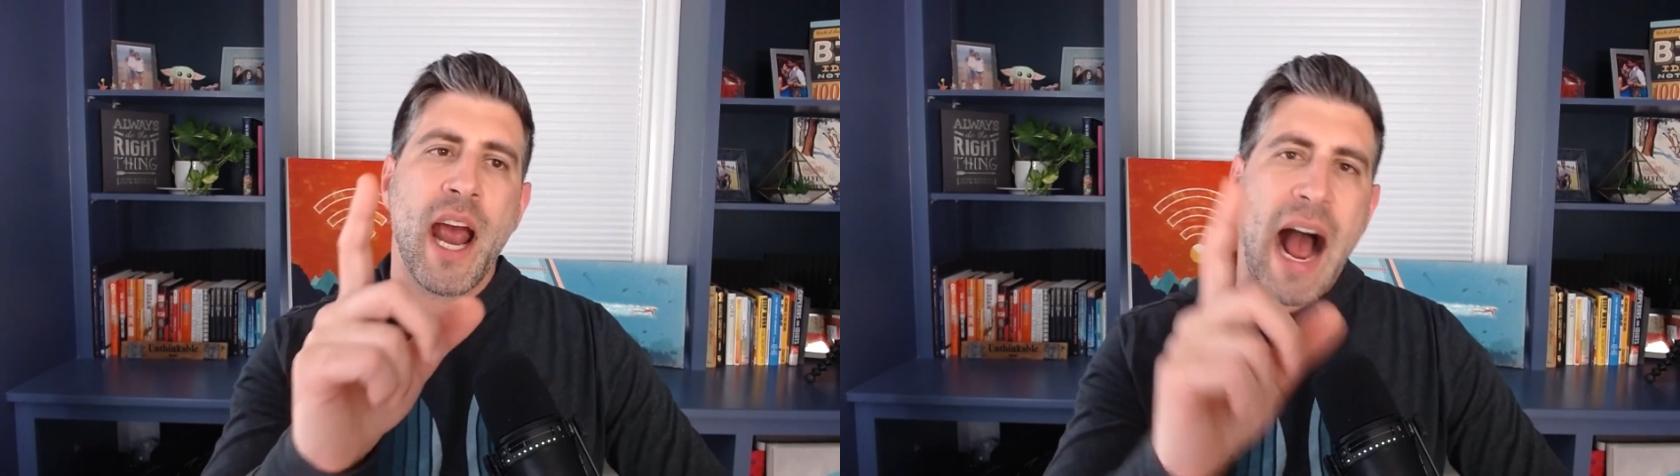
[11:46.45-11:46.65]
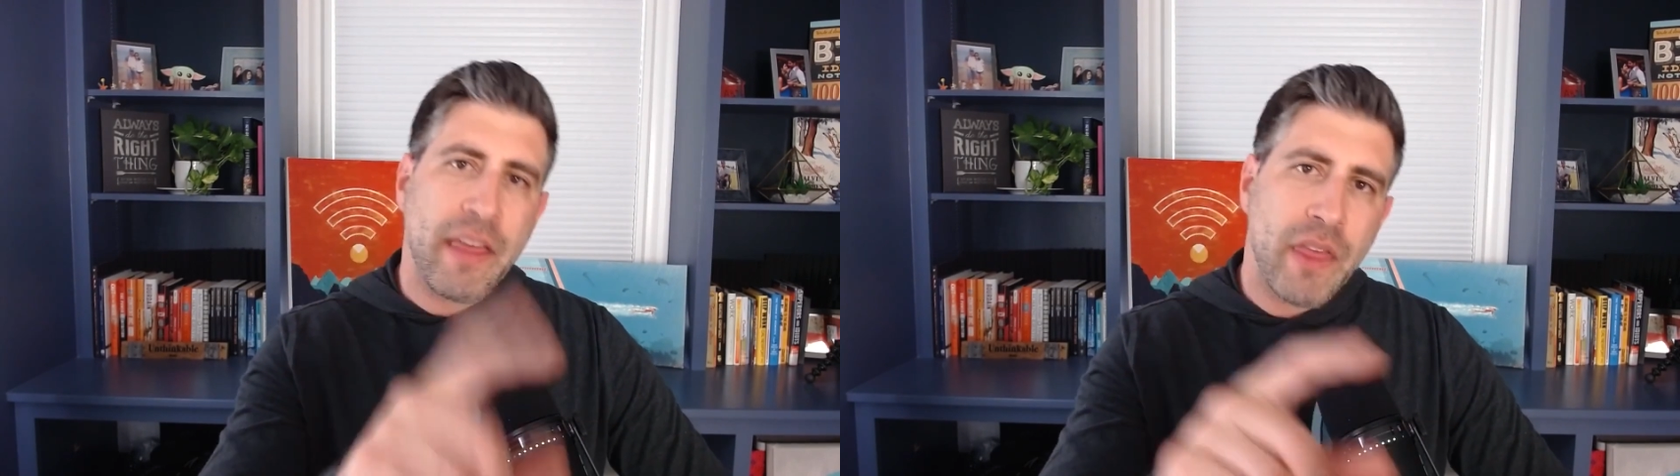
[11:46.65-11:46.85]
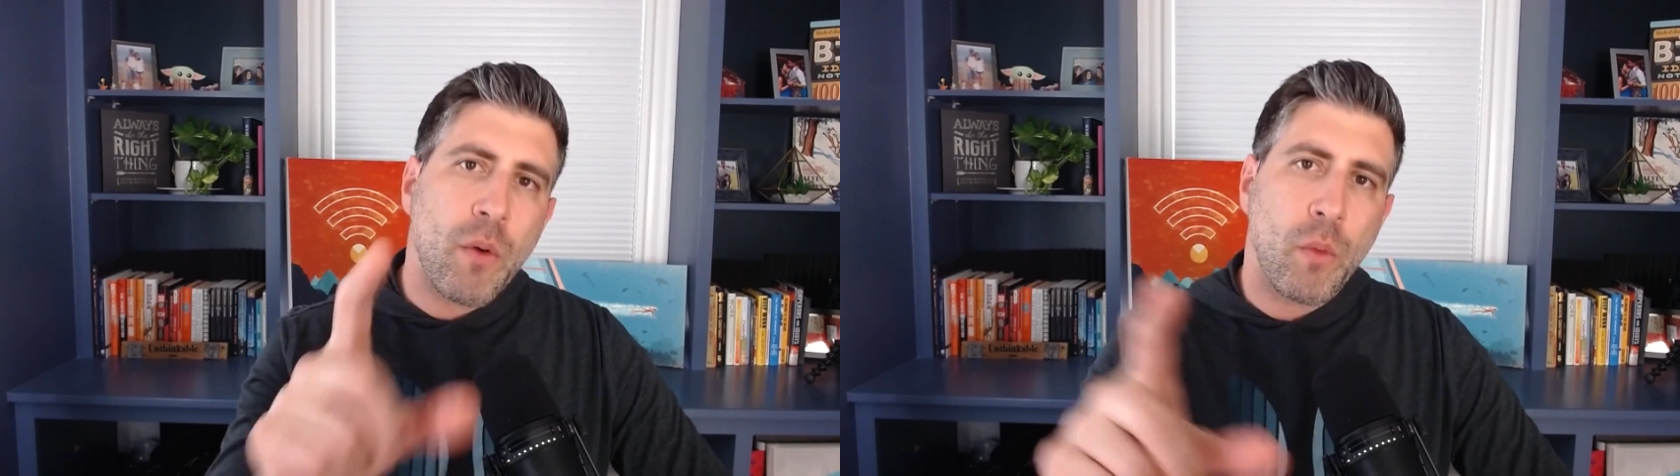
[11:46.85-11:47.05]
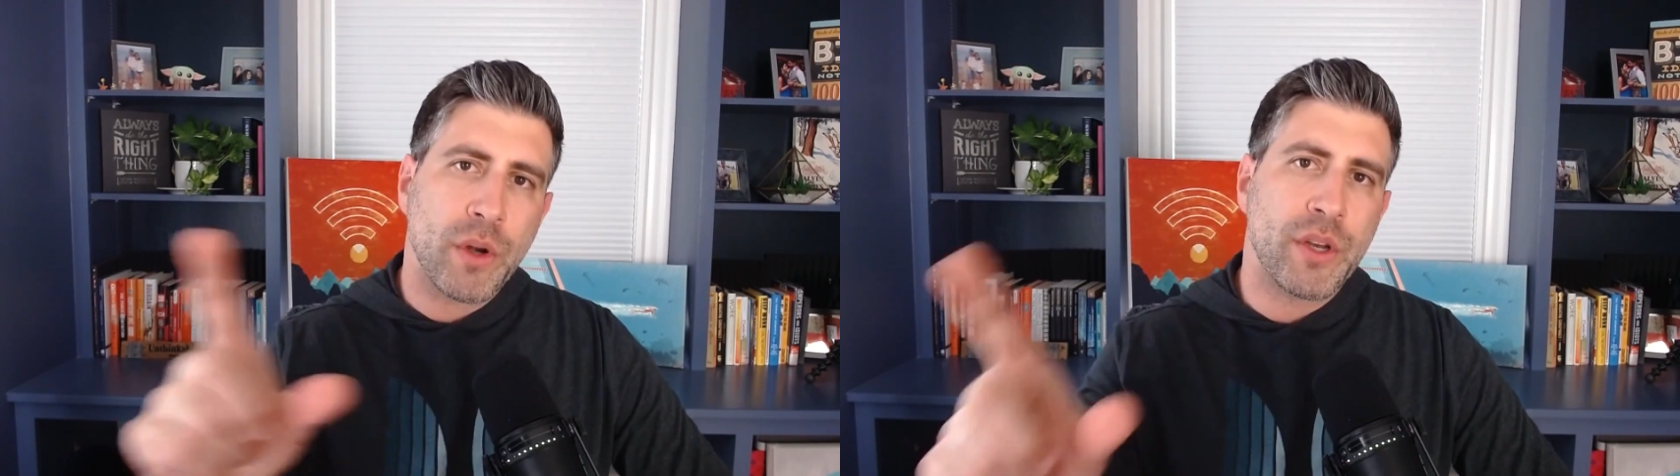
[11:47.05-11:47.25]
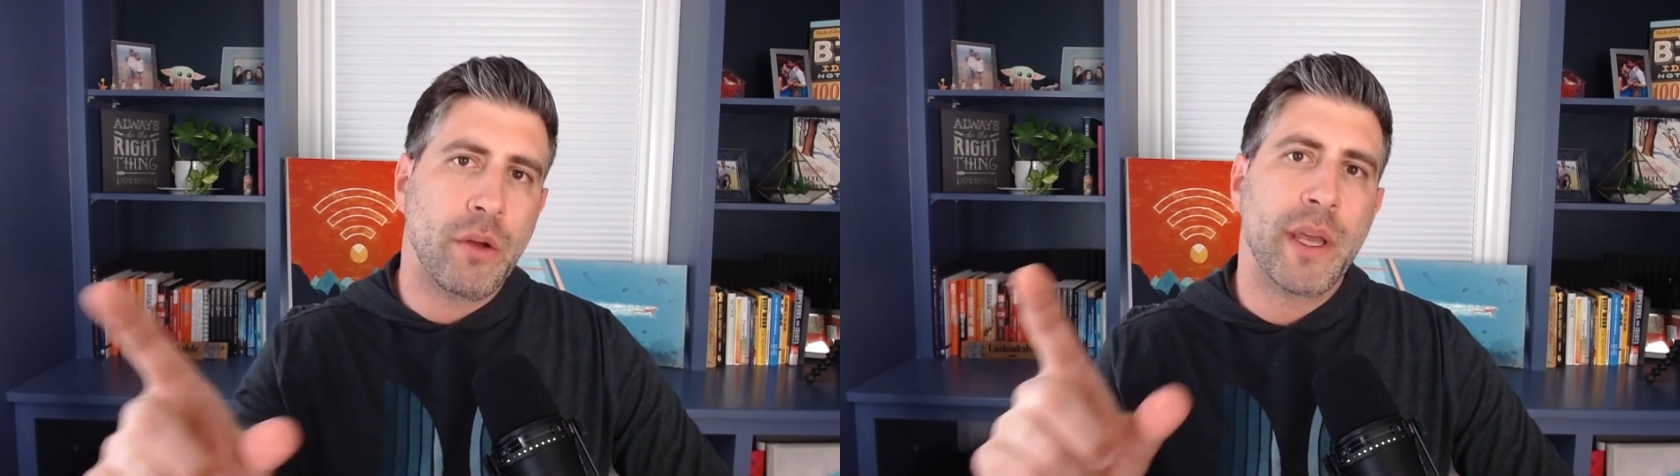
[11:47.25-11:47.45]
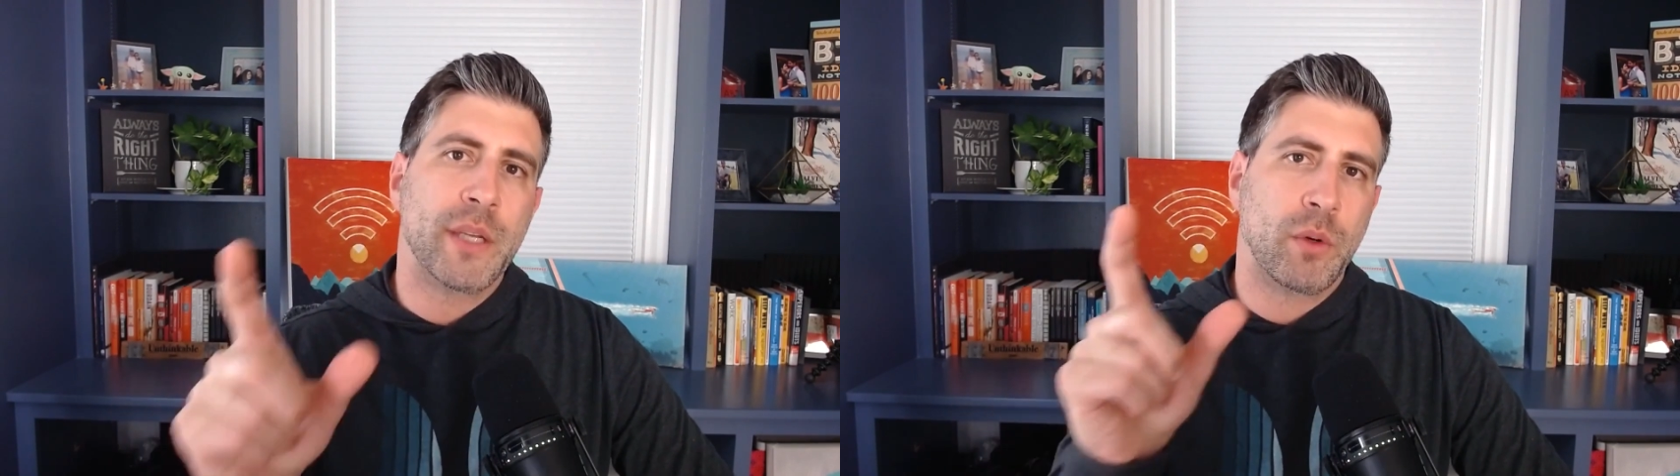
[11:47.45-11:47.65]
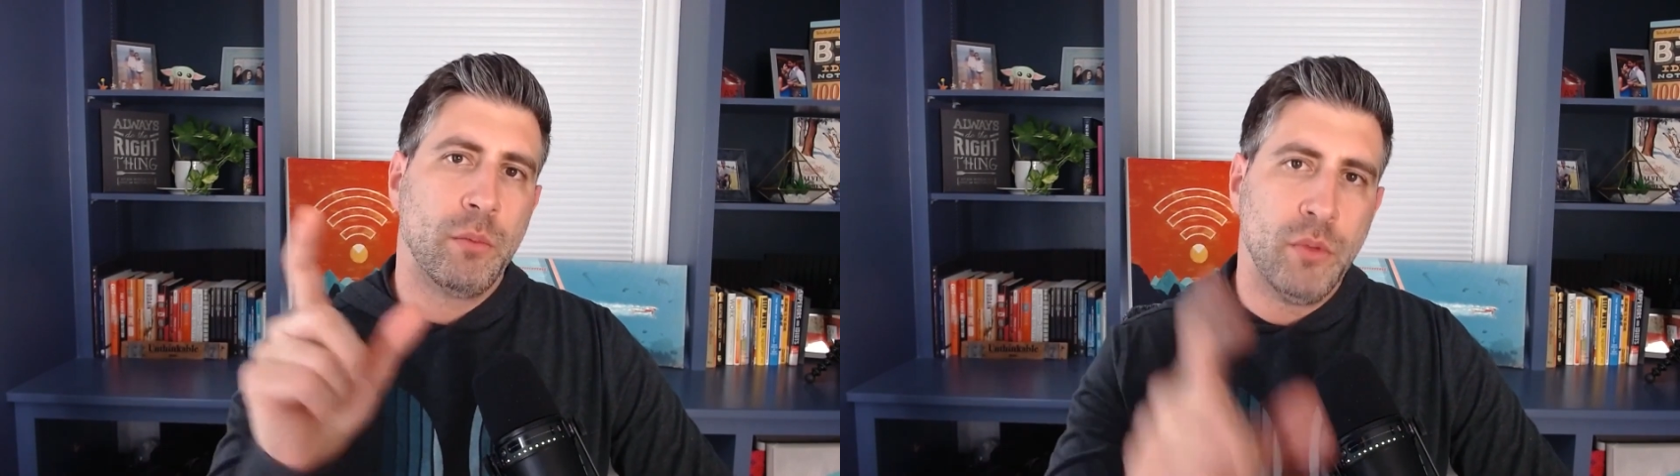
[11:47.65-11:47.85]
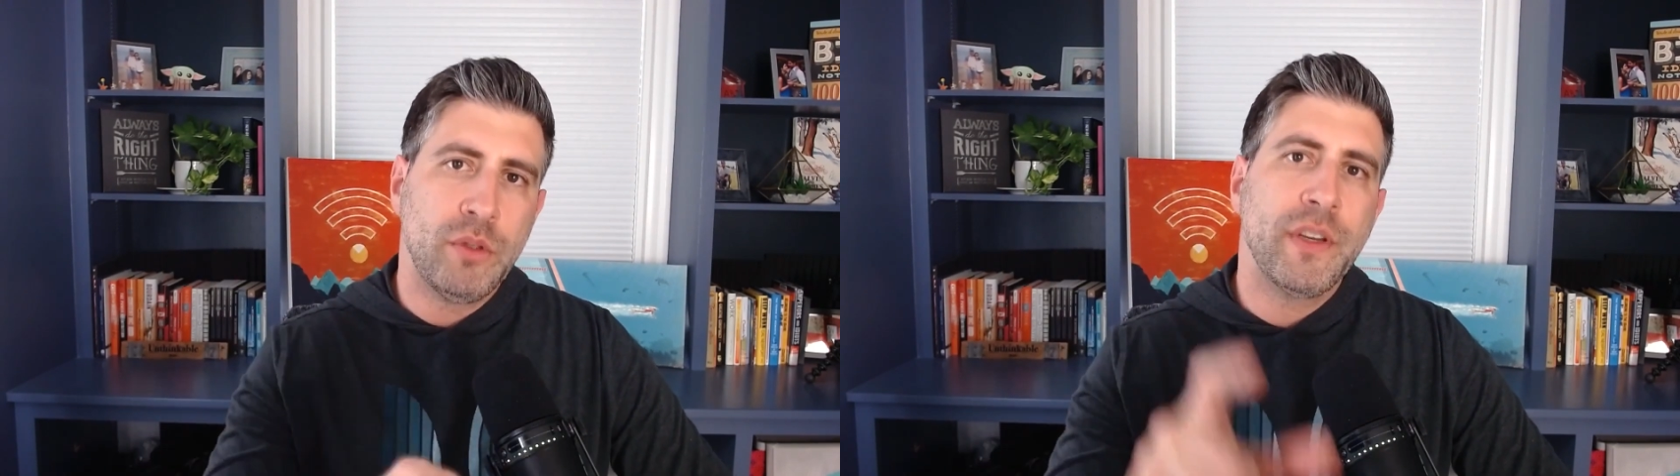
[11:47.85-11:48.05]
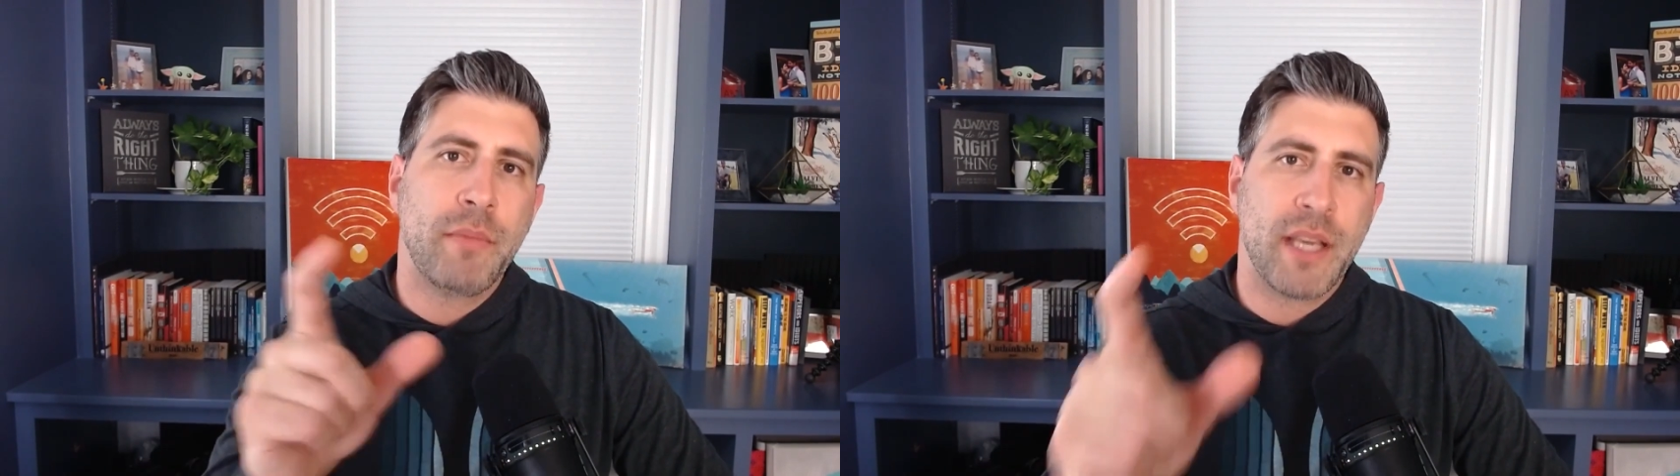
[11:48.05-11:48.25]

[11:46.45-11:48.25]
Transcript: I think what we're doing is we're moving